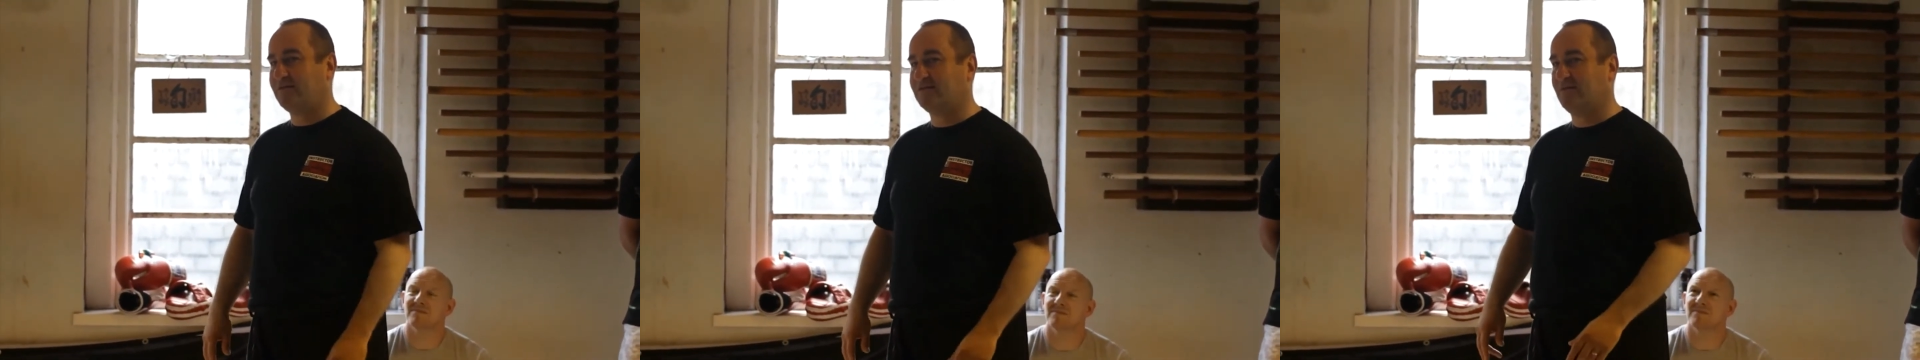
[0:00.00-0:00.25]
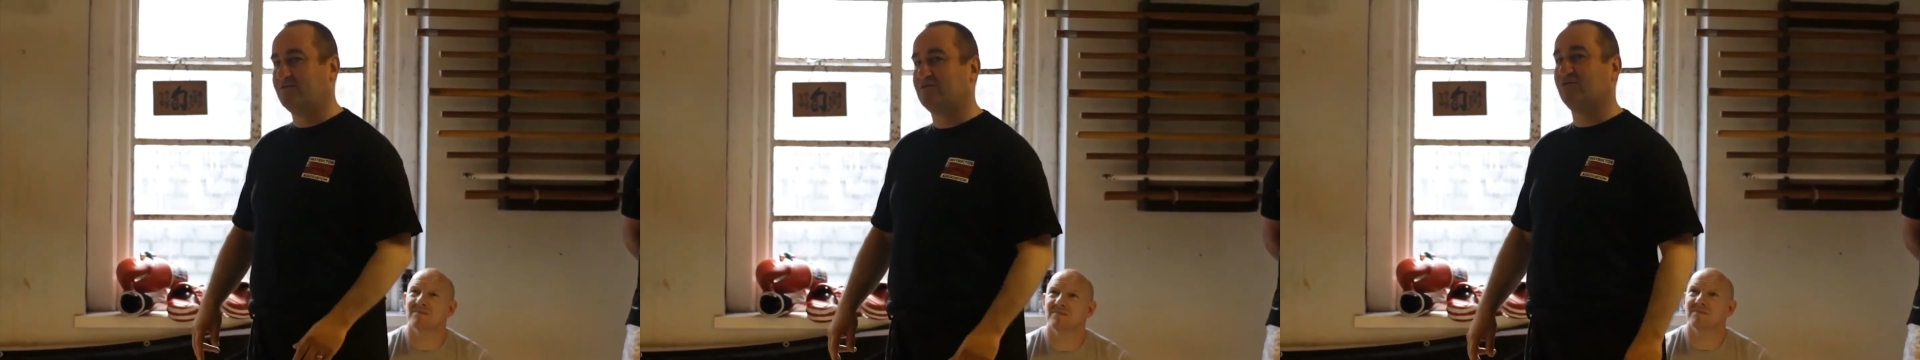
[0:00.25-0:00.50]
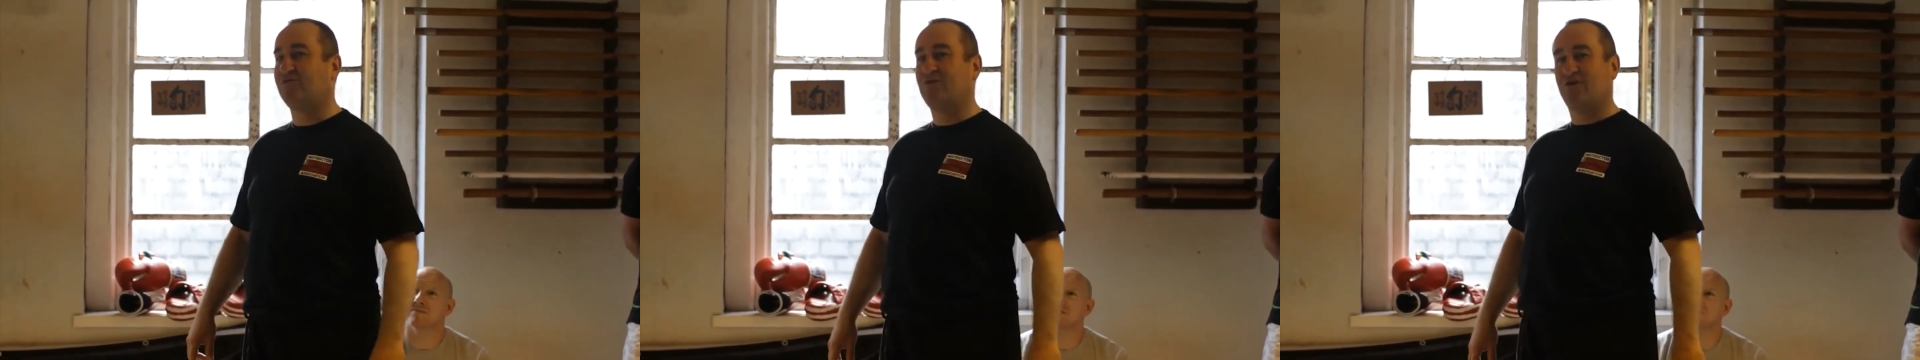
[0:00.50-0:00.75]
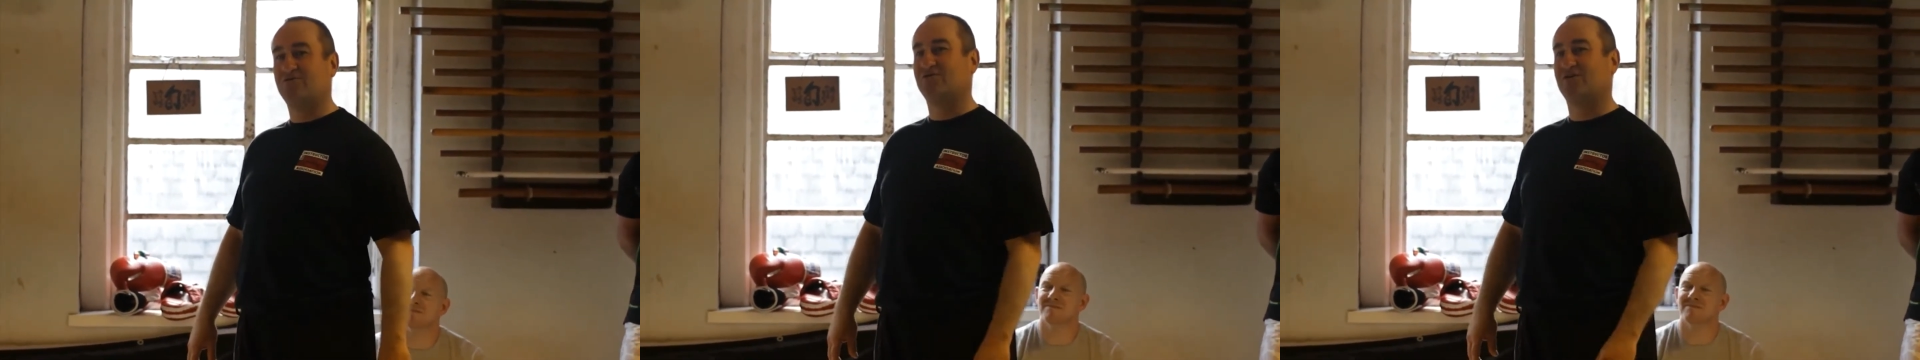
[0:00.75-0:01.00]
he was
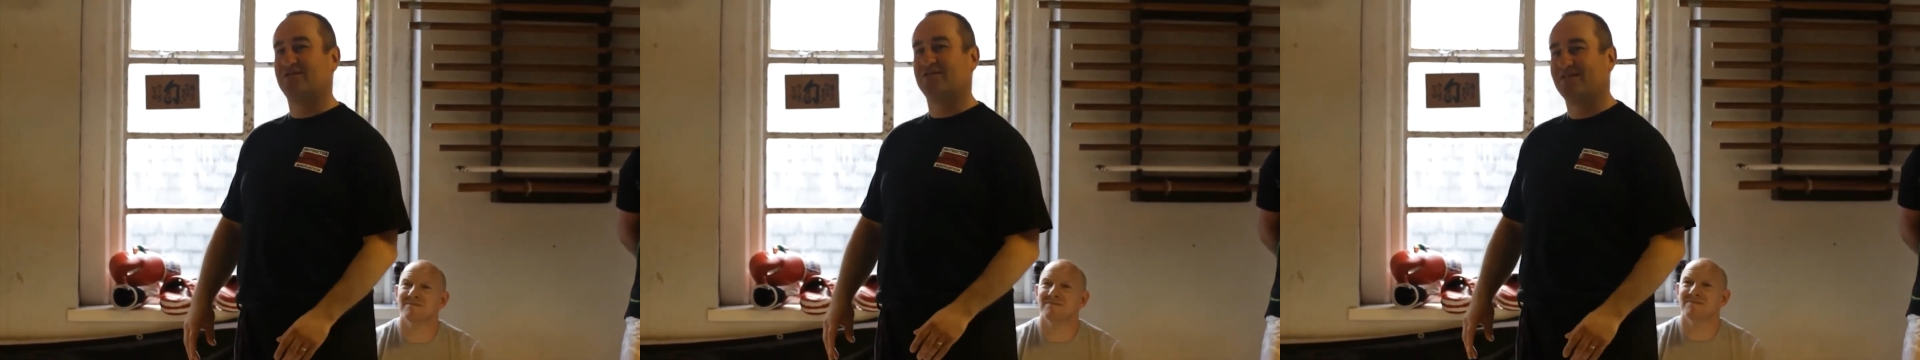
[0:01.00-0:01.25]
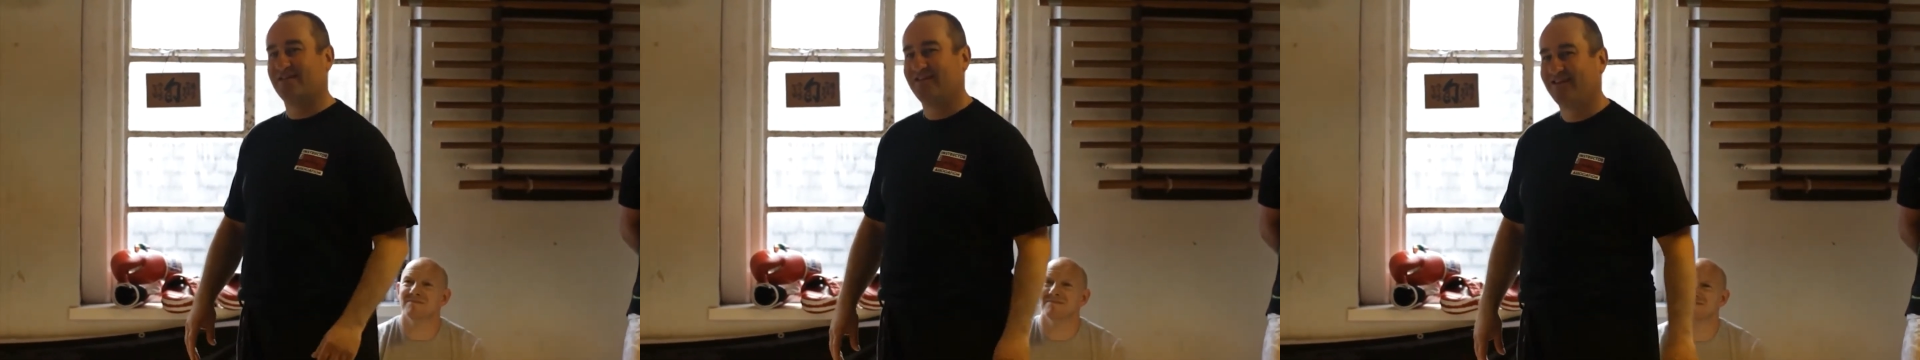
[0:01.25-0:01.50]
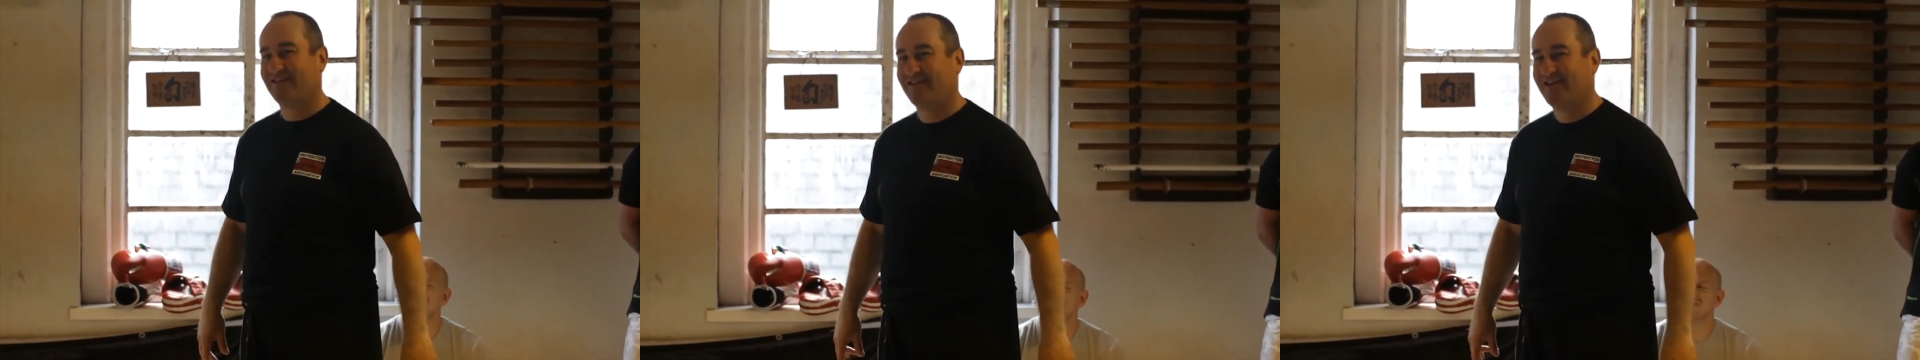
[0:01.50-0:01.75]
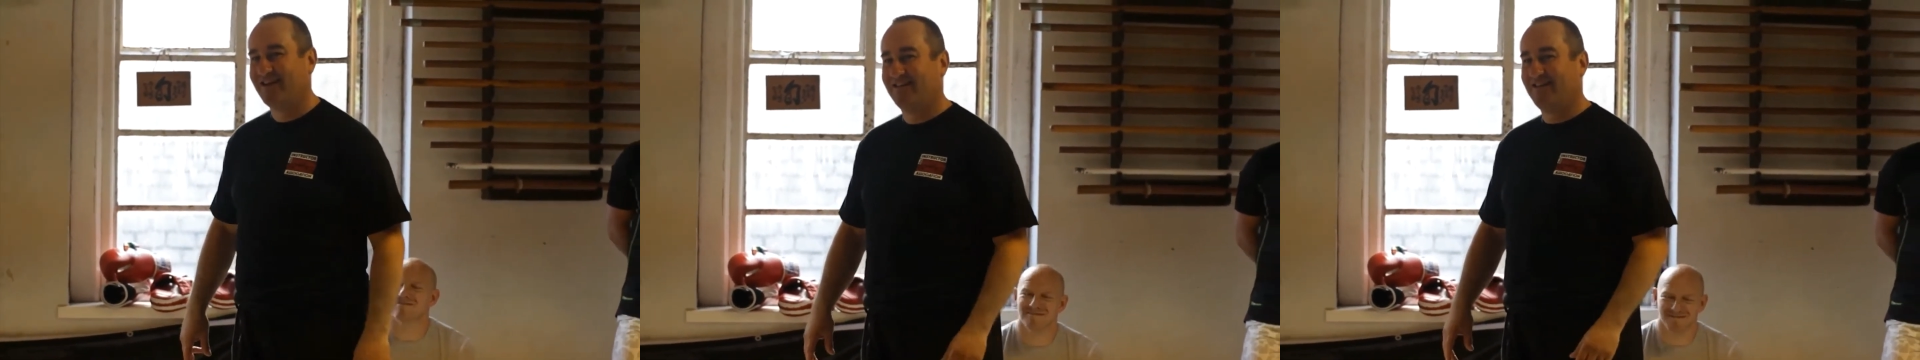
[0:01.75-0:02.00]
unconscious.
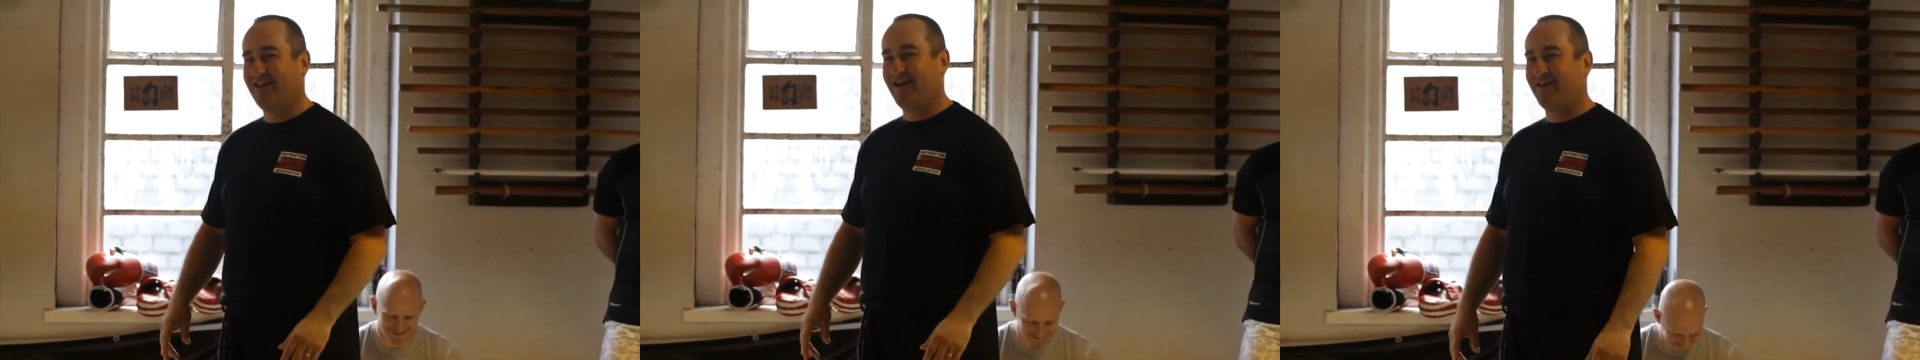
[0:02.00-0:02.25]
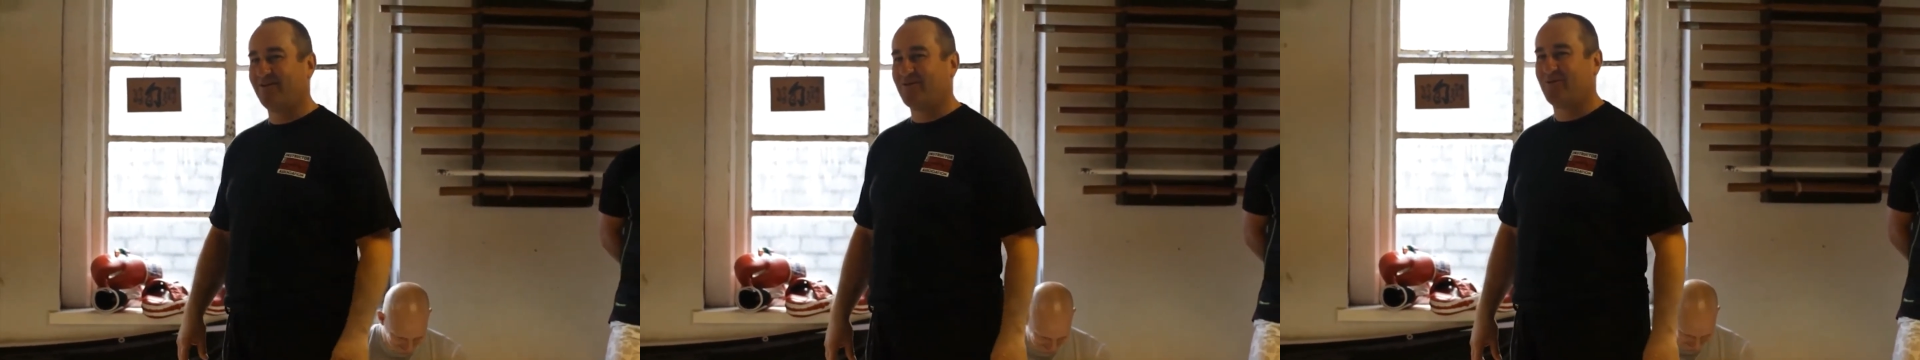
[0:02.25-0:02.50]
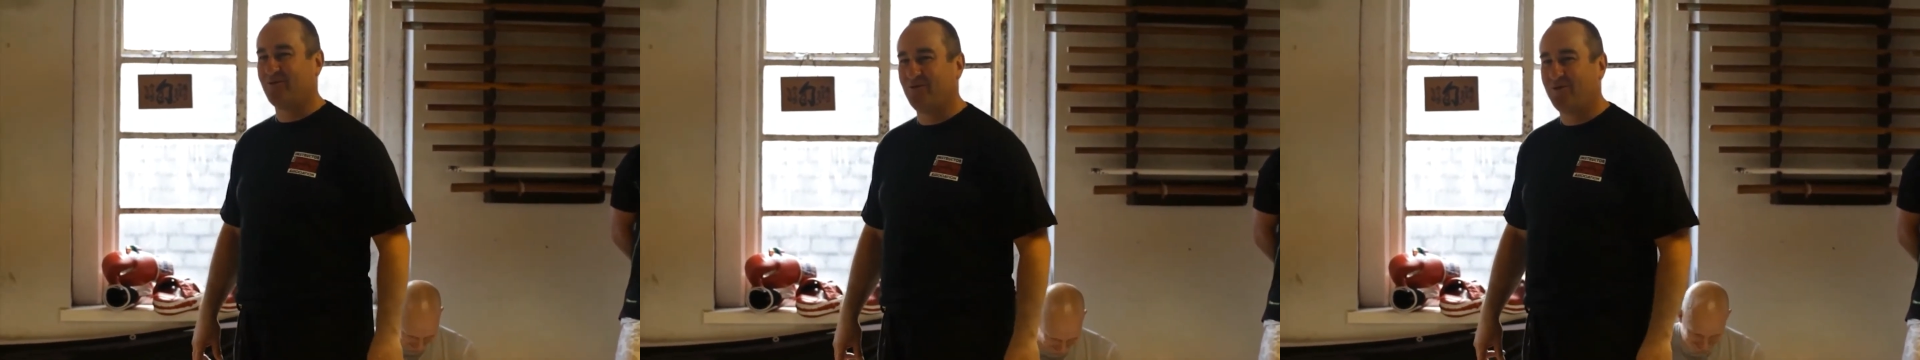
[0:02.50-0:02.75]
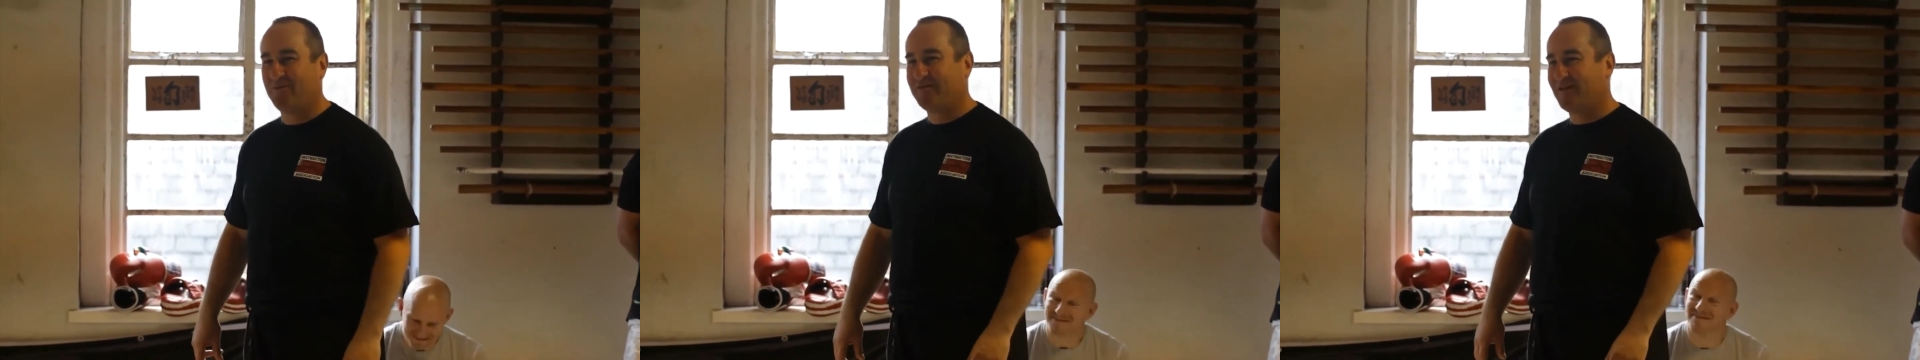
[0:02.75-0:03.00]
Then I had to go home and tell